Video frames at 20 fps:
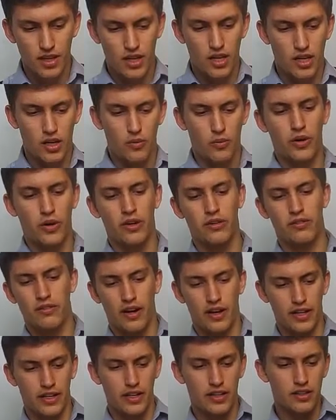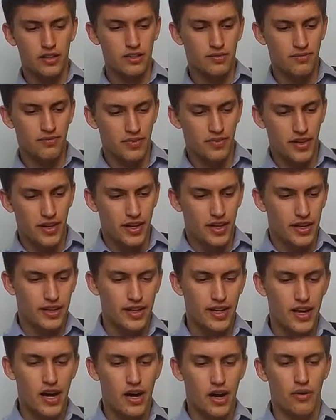We're running it.
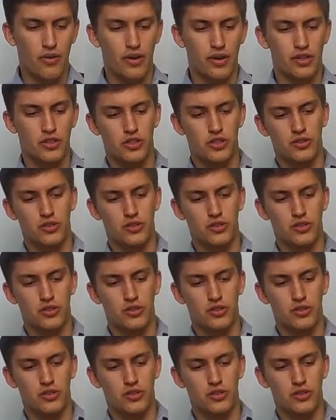Now it